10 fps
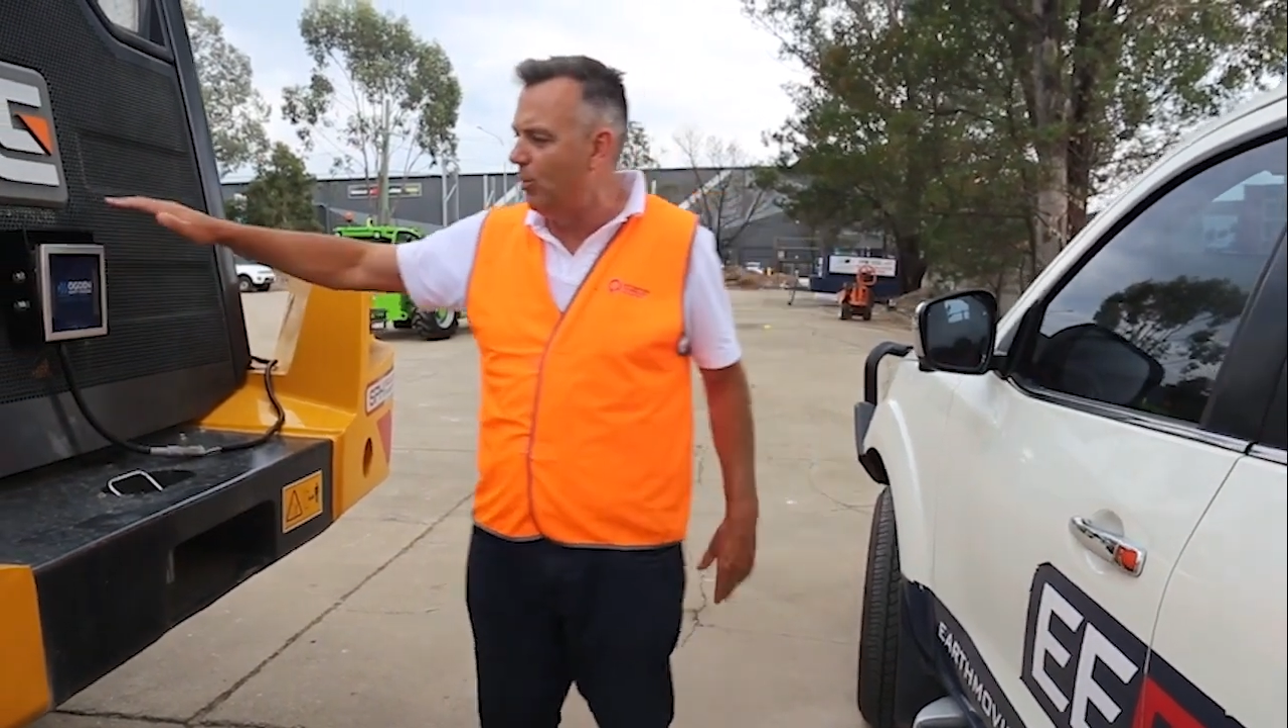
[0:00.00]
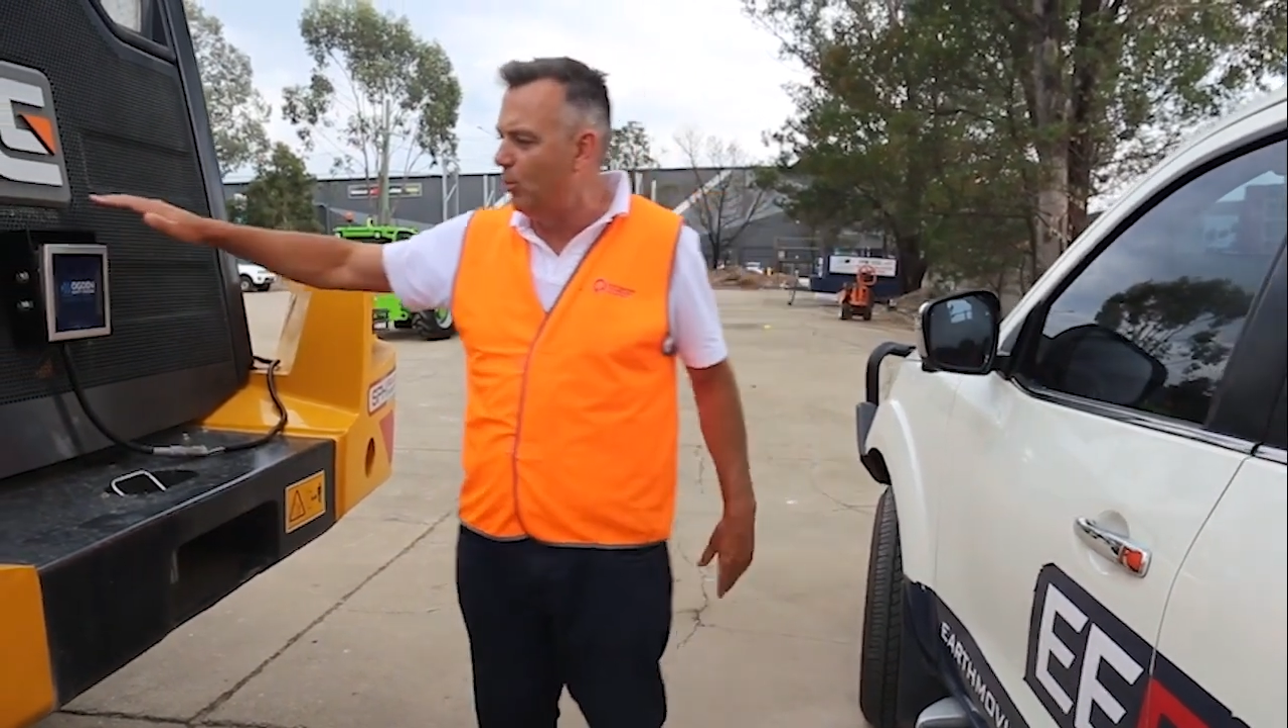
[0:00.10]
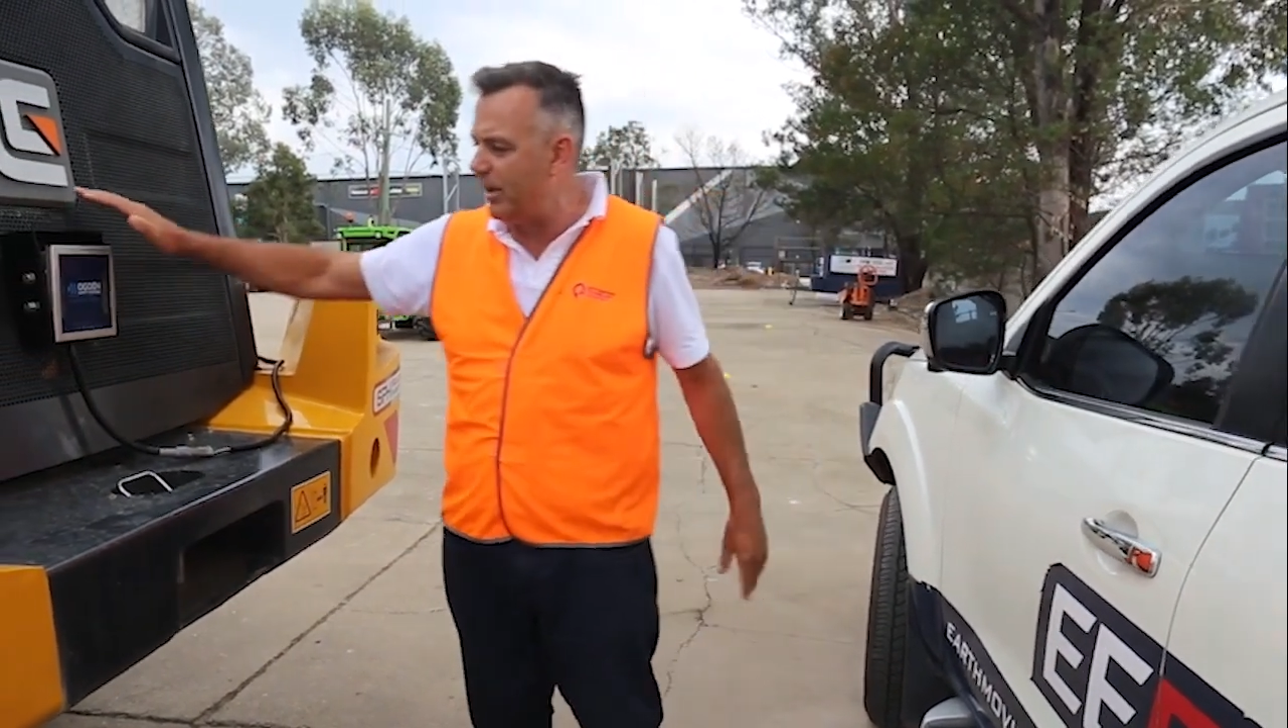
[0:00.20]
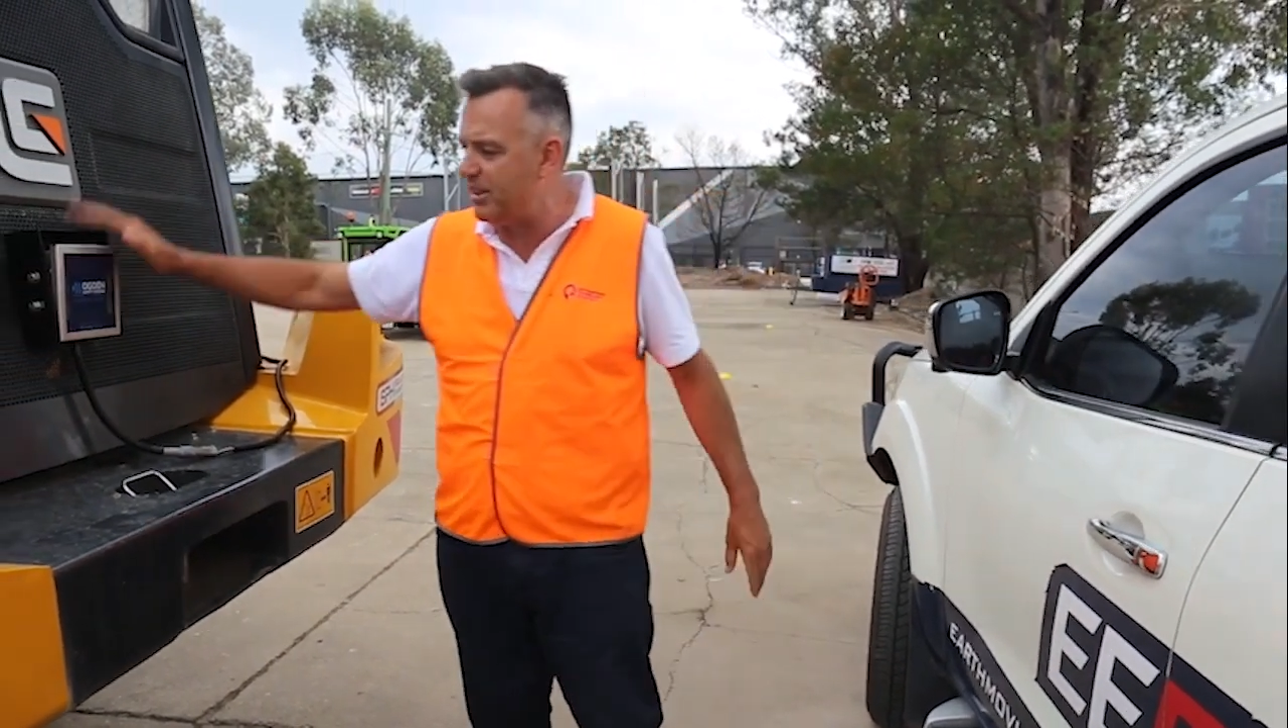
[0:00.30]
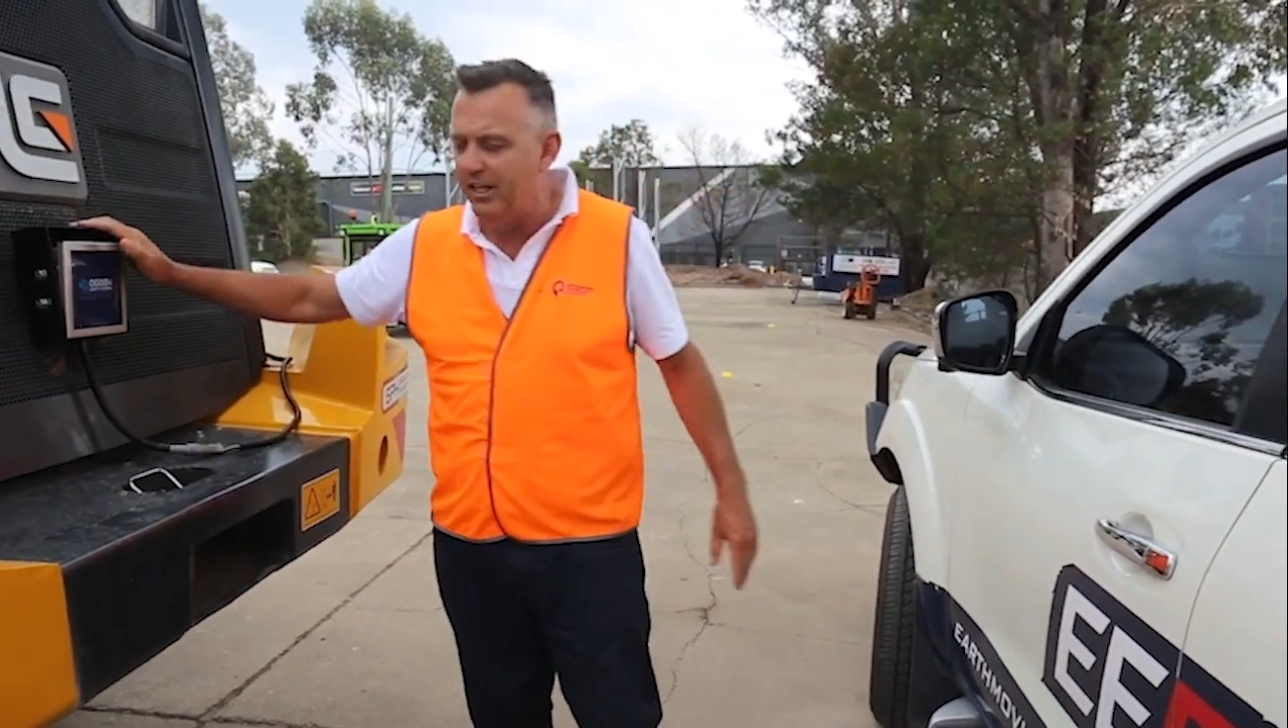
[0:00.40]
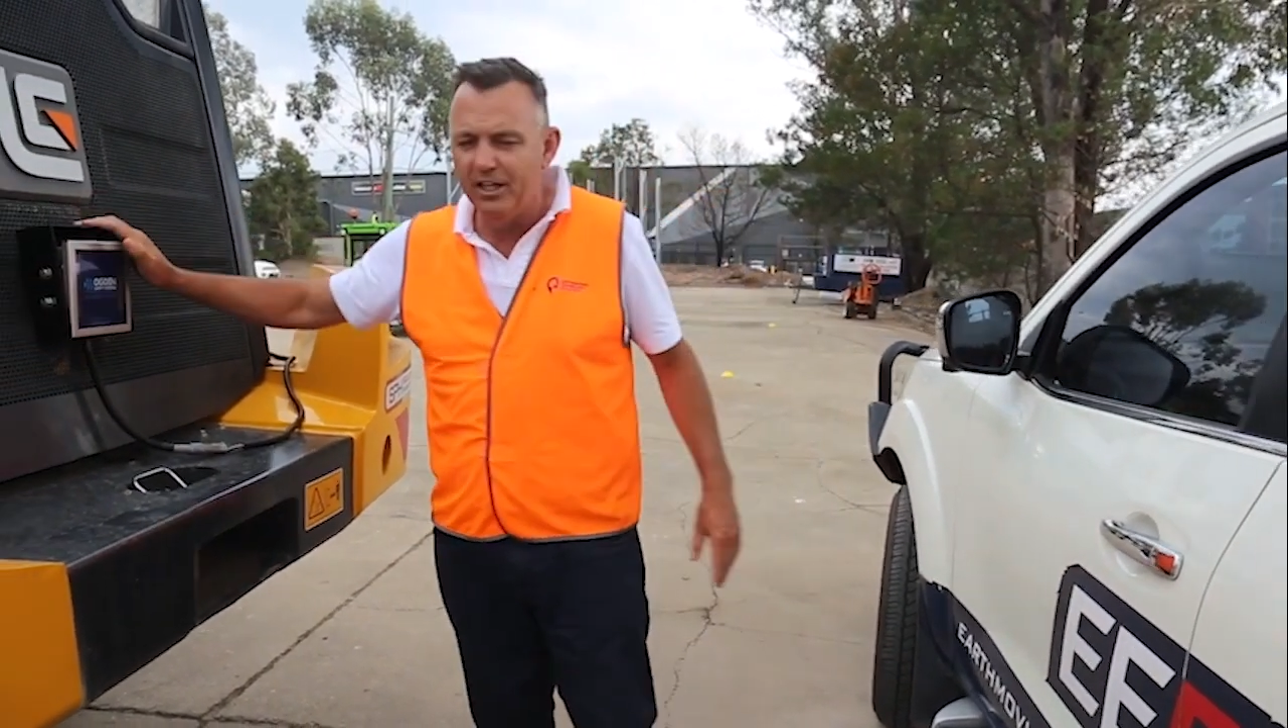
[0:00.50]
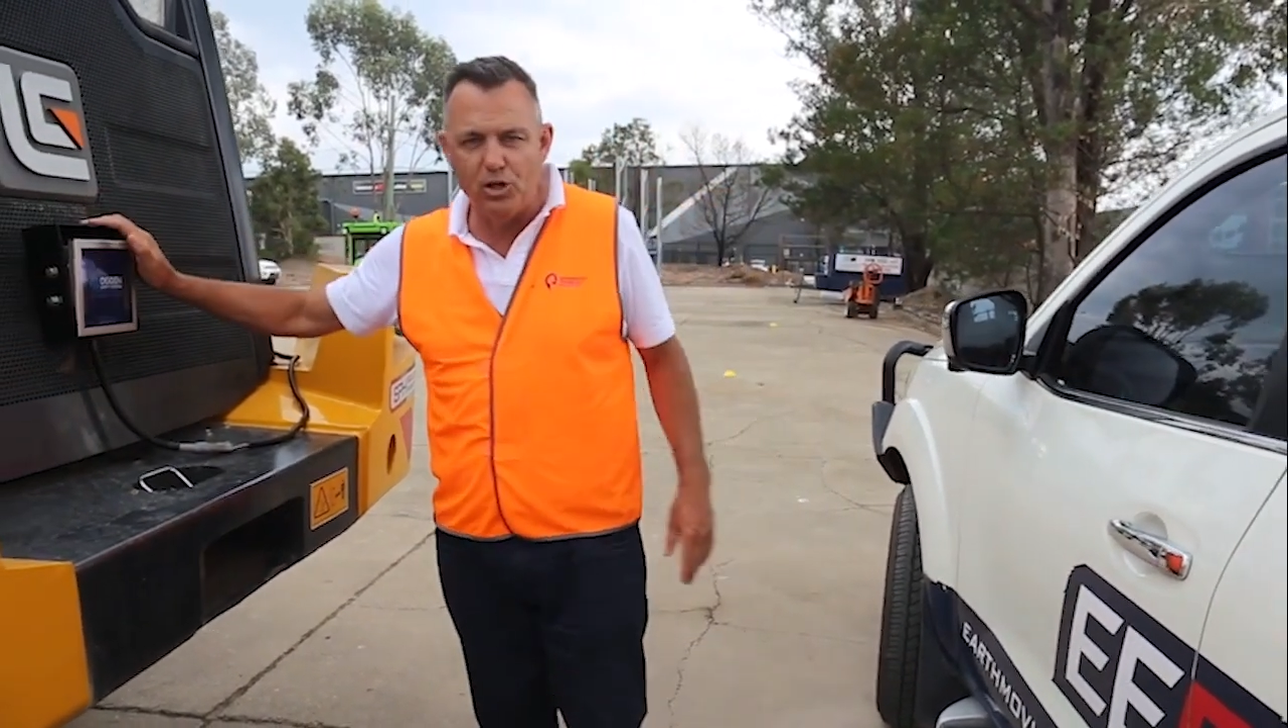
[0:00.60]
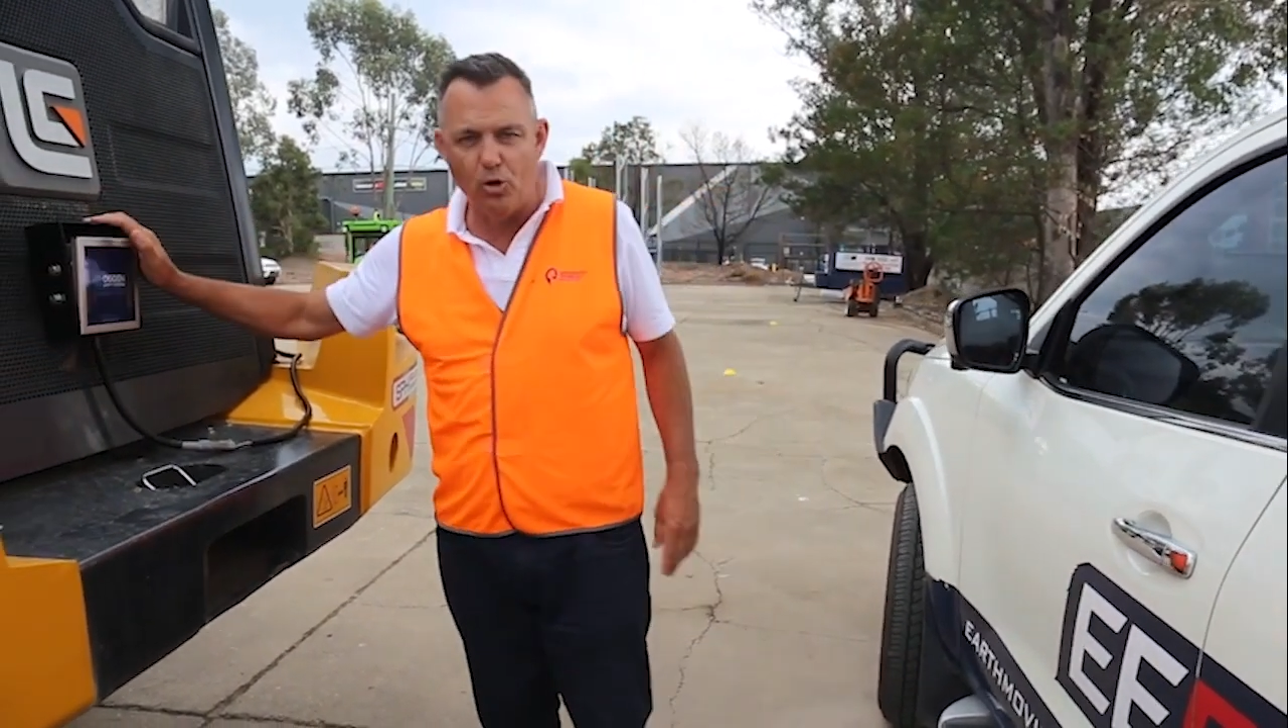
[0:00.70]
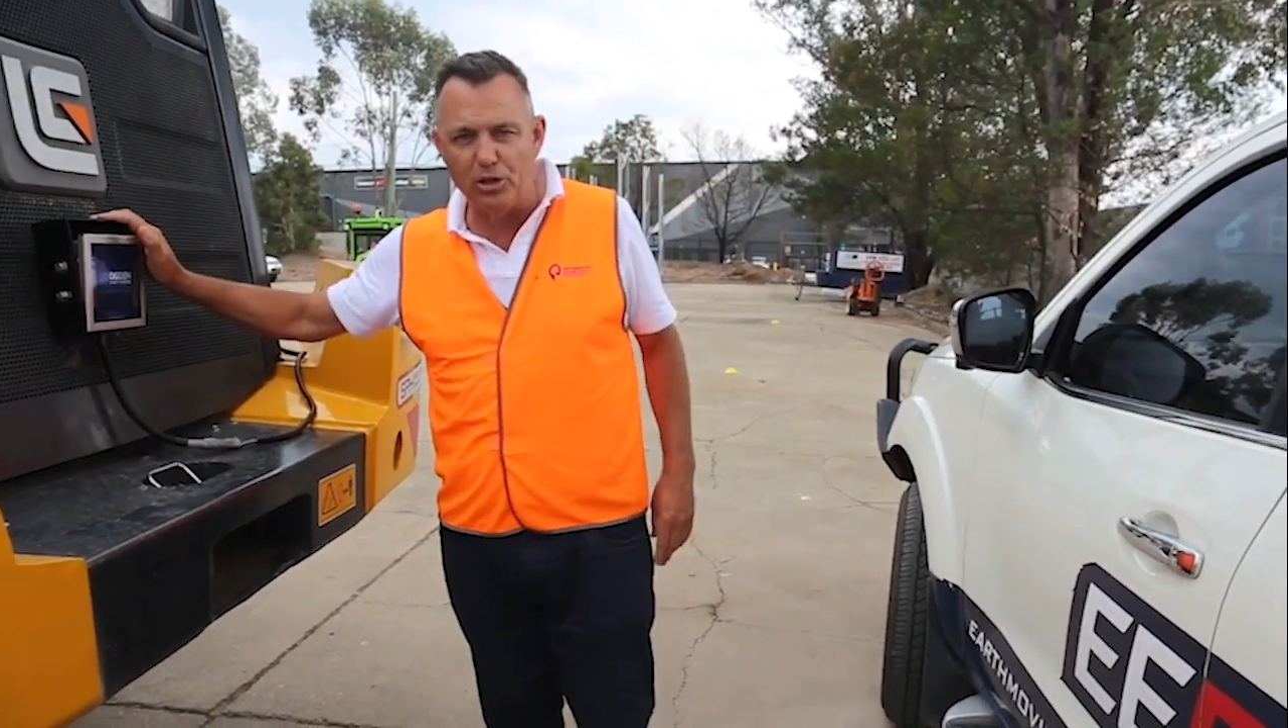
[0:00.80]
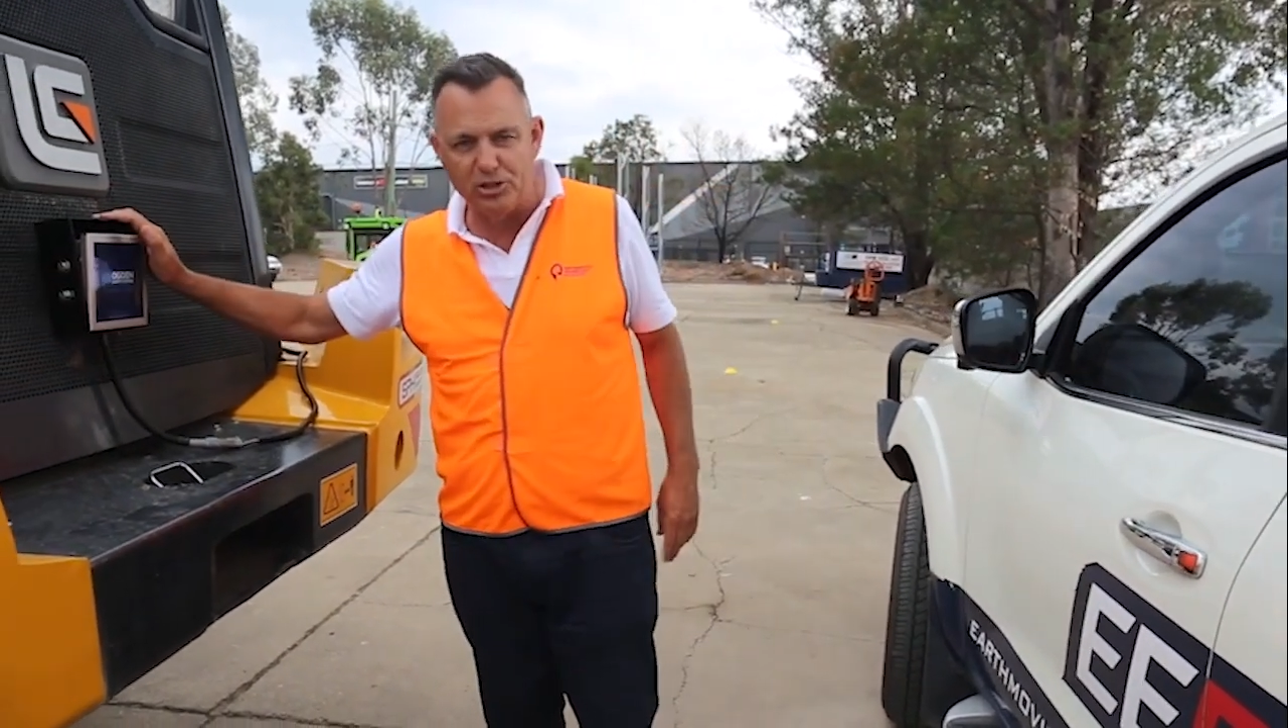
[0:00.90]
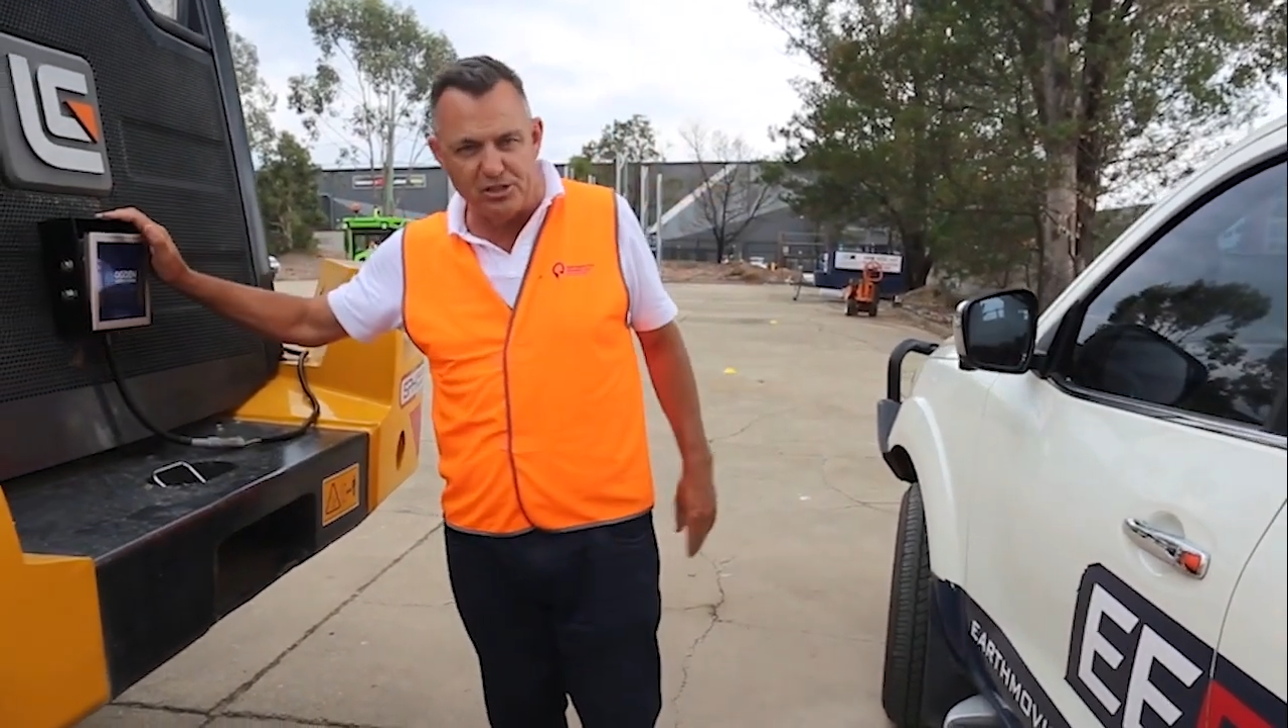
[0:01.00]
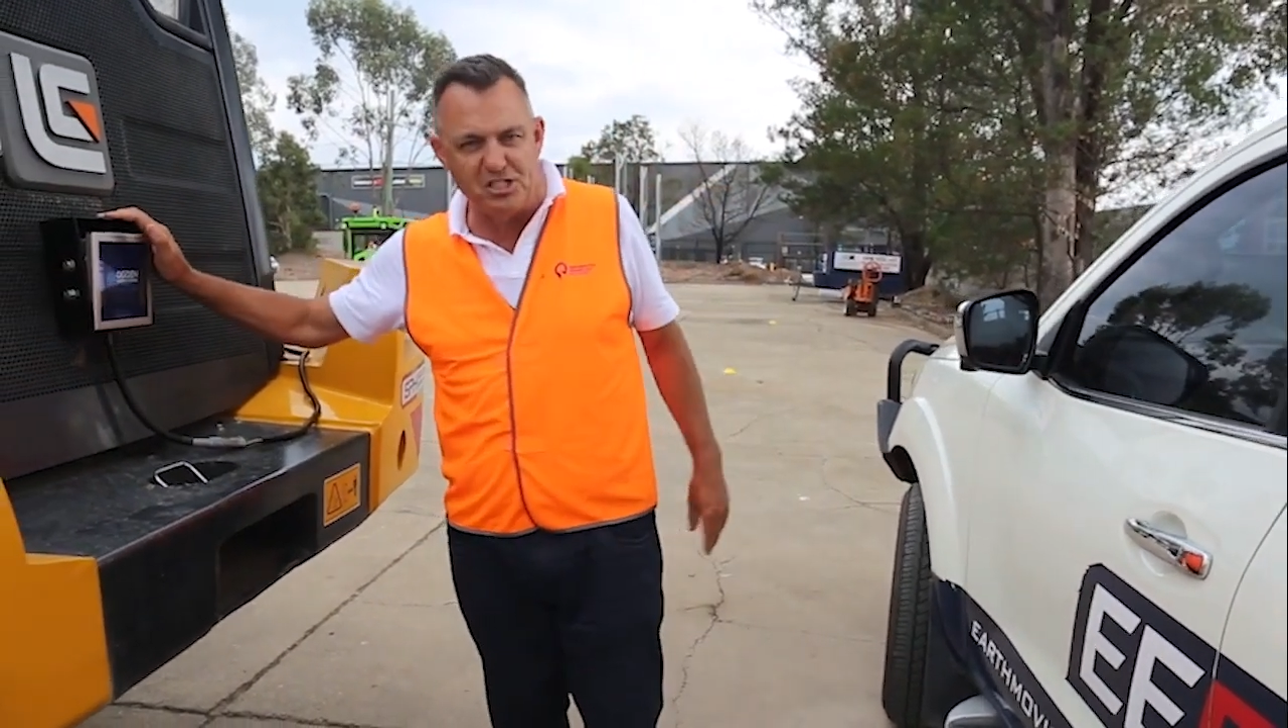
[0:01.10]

with your Ogden